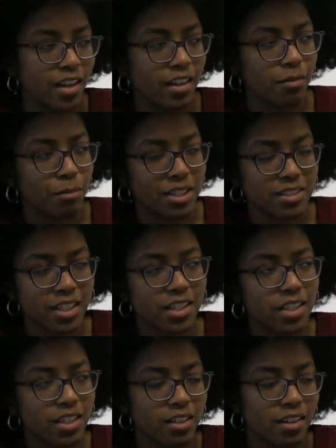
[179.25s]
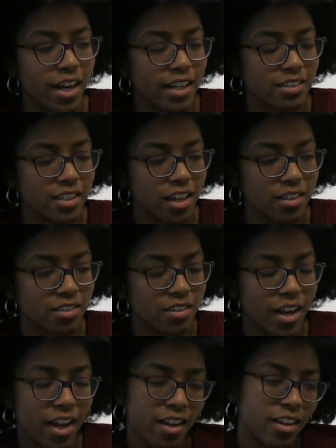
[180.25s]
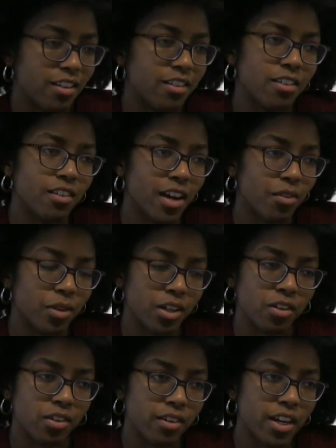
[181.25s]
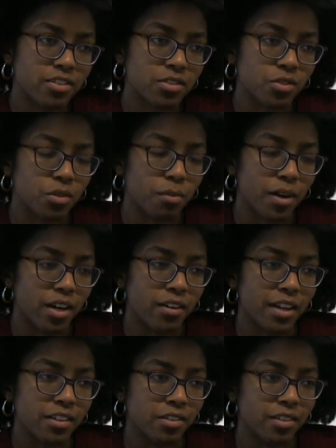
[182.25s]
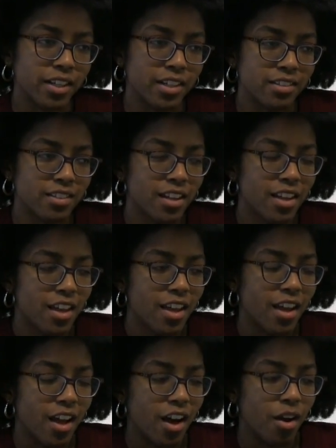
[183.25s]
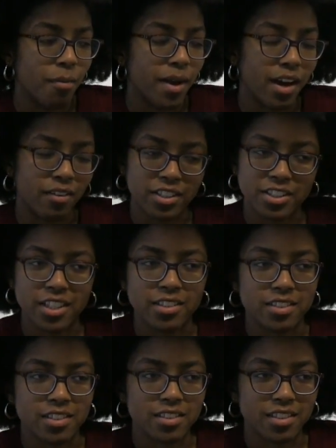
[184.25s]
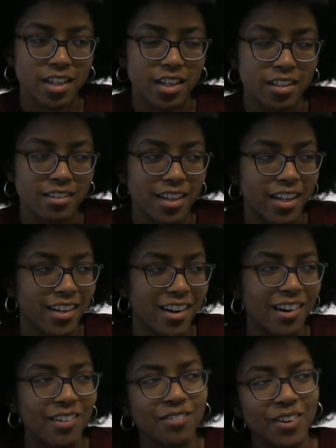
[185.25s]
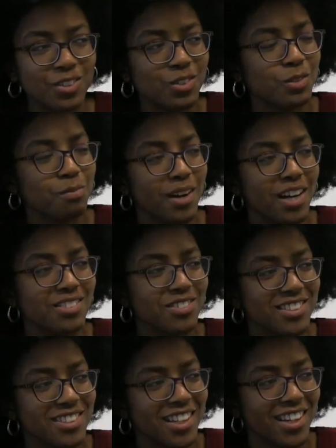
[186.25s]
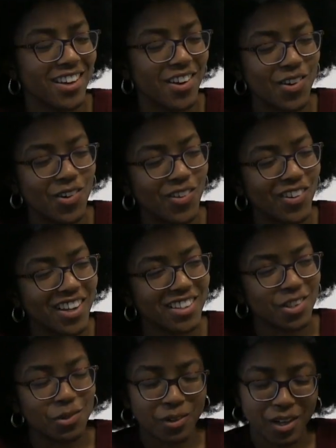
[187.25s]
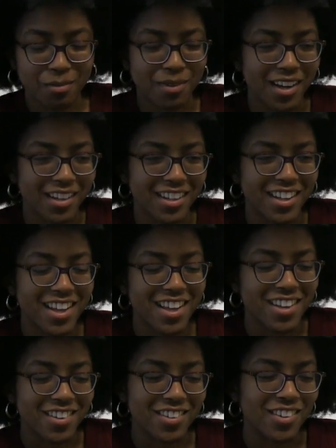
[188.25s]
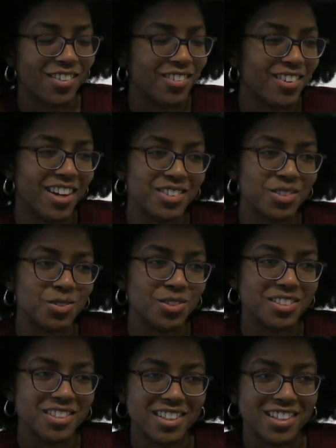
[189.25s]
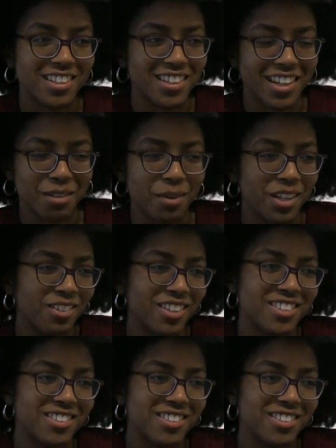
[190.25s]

And my second year, I asked the counselor, hey, you I want to go to grad school, but I don't have the grades. Um, how do I change this? And like her first response was like, oh, don't worry about it. You know, grad schools need like minority